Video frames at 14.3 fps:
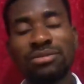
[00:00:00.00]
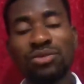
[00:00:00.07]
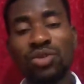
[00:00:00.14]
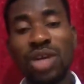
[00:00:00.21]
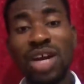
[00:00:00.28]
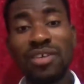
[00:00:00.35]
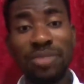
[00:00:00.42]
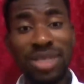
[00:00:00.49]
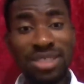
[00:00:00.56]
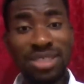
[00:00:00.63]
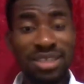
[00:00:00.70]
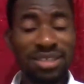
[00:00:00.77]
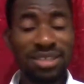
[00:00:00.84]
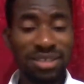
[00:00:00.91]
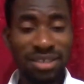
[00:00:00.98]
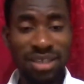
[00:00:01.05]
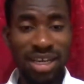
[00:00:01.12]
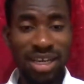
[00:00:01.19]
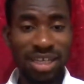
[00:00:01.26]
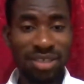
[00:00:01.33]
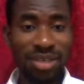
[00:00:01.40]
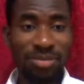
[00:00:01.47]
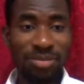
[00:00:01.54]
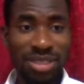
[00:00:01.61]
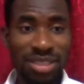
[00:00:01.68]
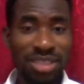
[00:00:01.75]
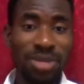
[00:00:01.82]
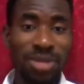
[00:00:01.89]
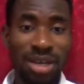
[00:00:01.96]
have a business the
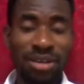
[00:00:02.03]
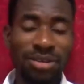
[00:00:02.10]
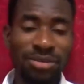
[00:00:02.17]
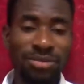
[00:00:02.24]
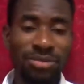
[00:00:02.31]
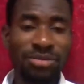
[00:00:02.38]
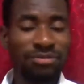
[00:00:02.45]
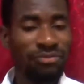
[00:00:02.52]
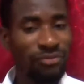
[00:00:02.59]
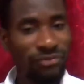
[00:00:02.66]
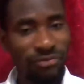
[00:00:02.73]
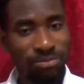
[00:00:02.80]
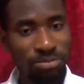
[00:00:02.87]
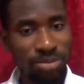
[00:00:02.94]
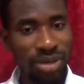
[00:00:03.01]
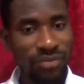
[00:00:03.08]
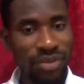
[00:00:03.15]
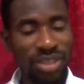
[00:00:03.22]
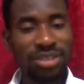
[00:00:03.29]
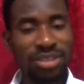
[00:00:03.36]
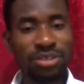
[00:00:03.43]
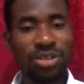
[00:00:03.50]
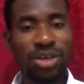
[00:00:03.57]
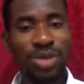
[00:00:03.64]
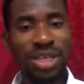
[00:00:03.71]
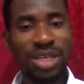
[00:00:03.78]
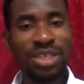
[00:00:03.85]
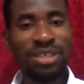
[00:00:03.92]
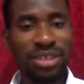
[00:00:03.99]
business background perfectly. You can
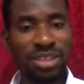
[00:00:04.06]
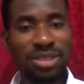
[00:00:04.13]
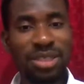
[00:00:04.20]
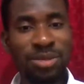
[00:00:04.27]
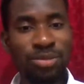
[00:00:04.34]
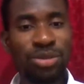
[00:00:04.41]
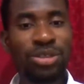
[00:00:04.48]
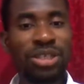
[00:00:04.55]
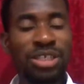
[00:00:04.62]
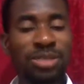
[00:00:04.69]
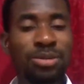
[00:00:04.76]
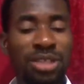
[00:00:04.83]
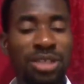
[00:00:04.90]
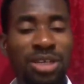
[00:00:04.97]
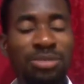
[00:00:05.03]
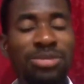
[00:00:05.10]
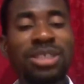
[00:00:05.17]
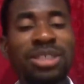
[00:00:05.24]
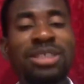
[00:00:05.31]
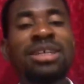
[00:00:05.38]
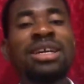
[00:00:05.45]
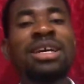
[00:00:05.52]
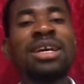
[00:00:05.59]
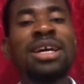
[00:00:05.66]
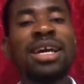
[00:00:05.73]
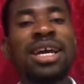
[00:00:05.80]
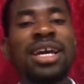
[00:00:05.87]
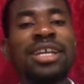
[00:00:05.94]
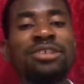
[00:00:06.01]
work in an import and export company,
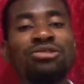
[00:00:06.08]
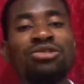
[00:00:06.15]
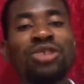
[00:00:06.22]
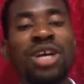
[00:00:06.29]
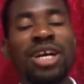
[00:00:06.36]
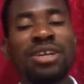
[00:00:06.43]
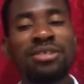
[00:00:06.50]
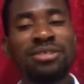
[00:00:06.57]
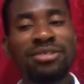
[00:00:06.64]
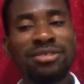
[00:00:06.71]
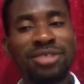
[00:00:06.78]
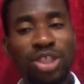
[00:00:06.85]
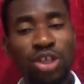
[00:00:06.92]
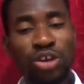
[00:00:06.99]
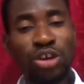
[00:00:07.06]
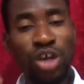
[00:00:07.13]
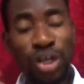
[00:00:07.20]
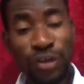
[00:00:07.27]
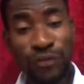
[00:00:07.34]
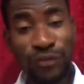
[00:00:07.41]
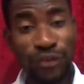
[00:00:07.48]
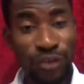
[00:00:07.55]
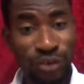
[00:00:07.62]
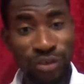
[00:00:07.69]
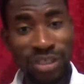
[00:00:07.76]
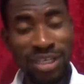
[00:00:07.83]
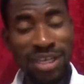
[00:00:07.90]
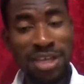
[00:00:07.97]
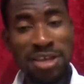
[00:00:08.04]
and you can talk on phone.
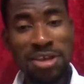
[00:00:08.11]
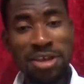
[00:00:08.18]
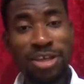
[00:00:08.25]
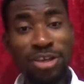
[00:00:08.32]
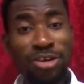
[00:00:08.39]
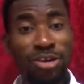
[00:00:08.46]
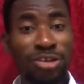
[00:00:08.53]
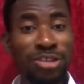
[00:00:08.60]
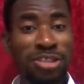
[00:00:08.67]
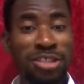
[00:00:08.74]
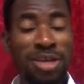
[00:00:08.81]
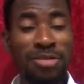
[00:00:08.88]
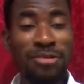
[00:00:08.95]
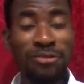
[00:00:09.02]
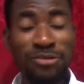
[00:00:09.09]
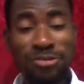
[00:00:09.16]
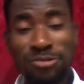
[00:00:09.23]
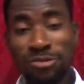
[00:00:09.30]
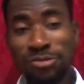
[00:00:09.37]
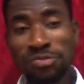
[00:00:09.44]
You know some of you